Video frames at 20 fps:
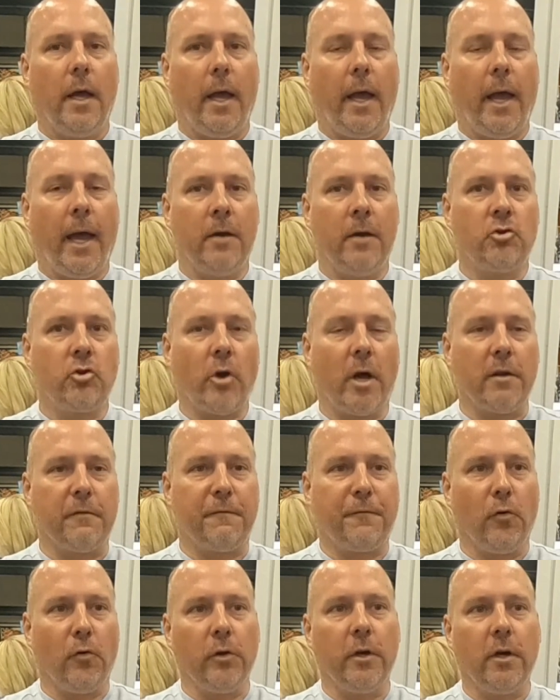and try to
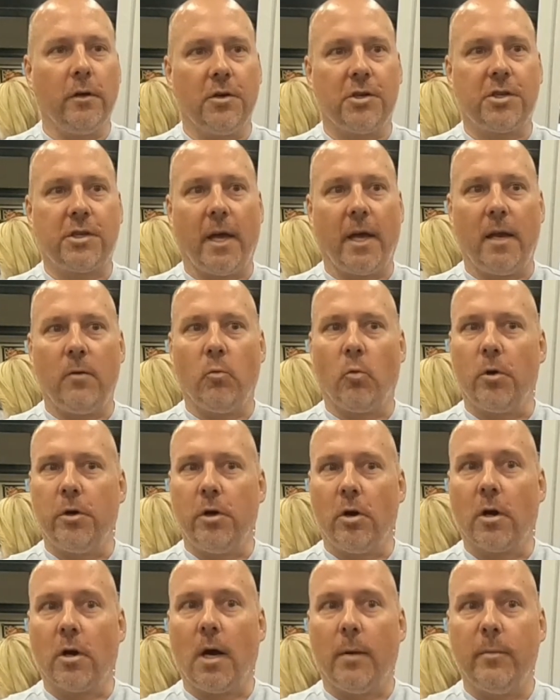fully understand where
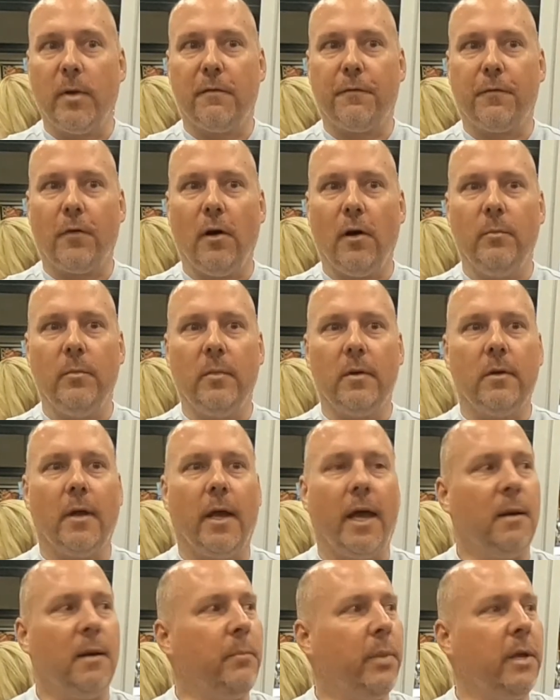you're coming from
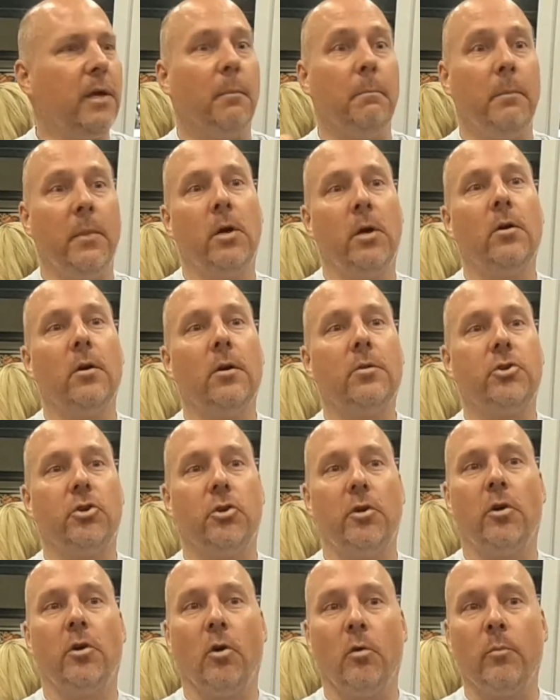and be a mirror
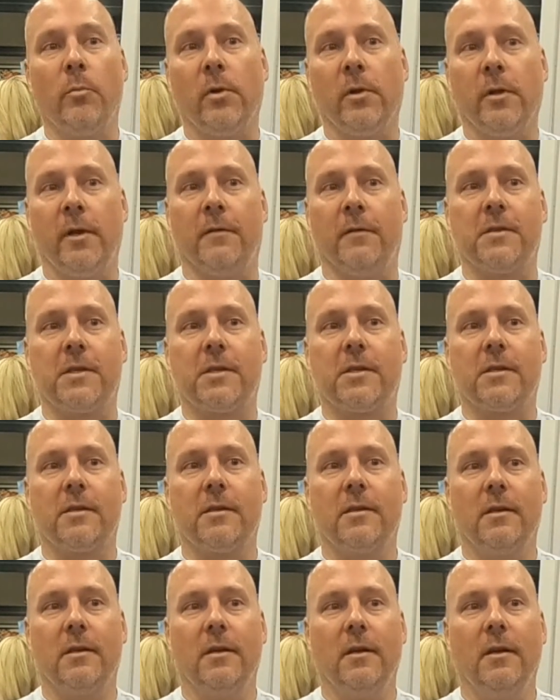to your own beliefs.
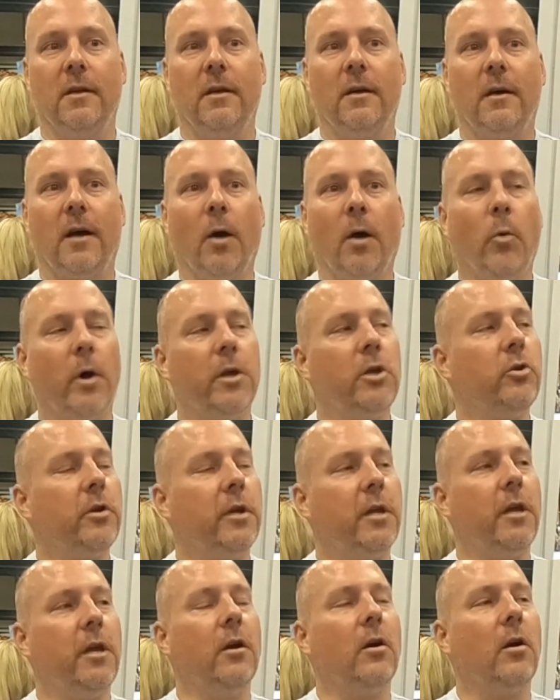I want you
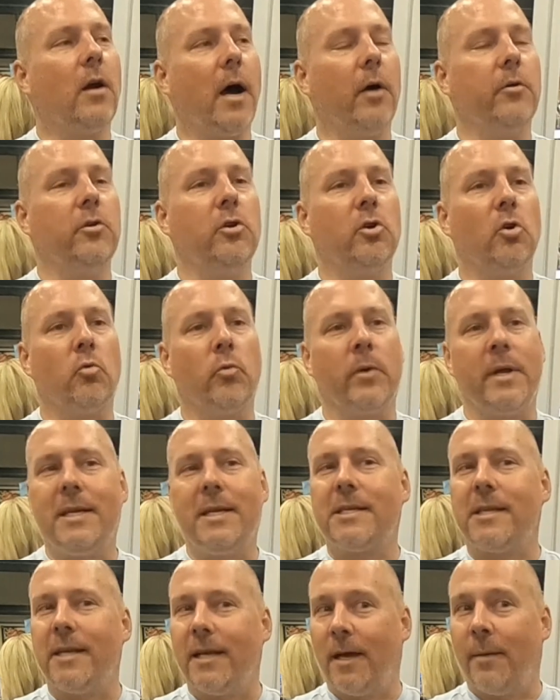to hear how you're
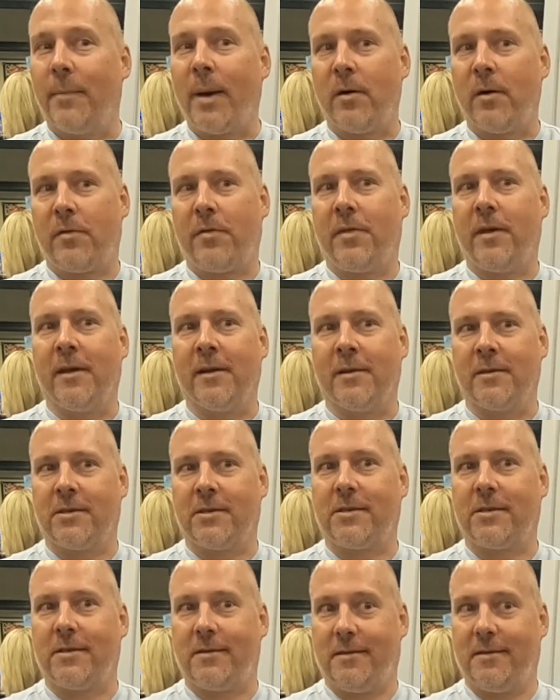reasoning about
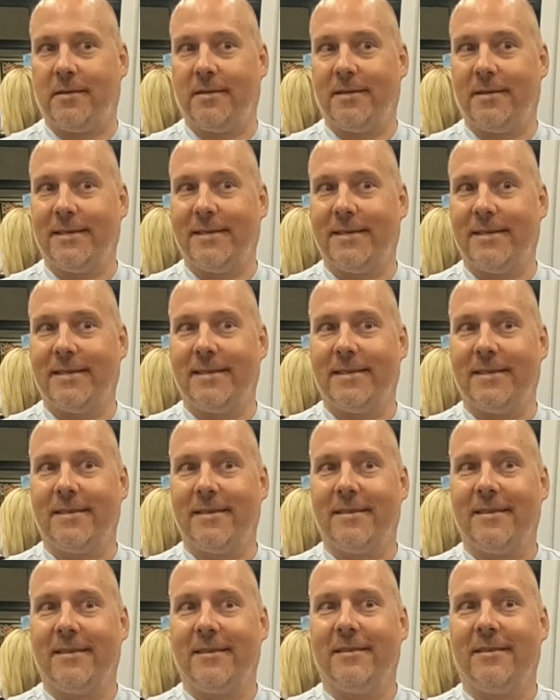things.
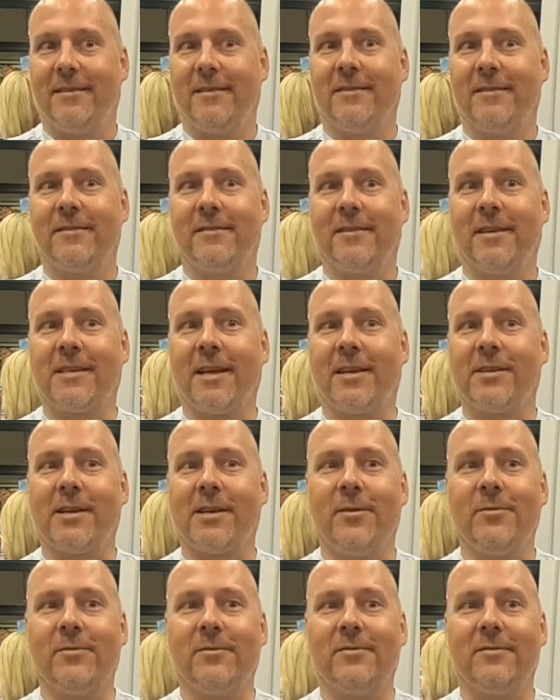Does that
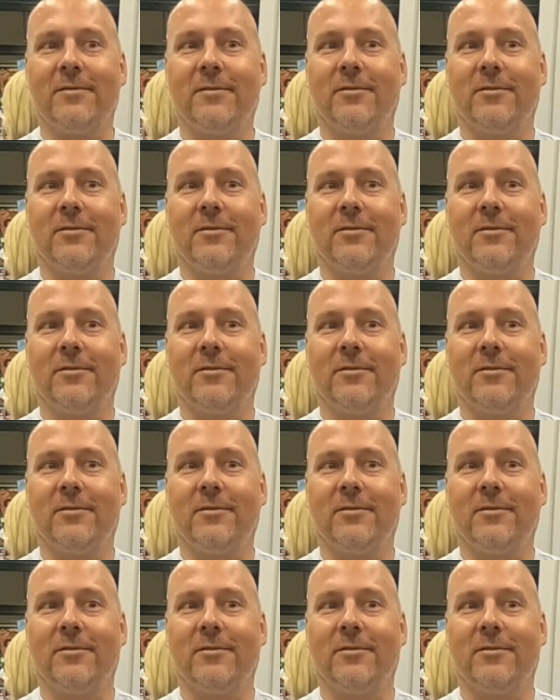sound?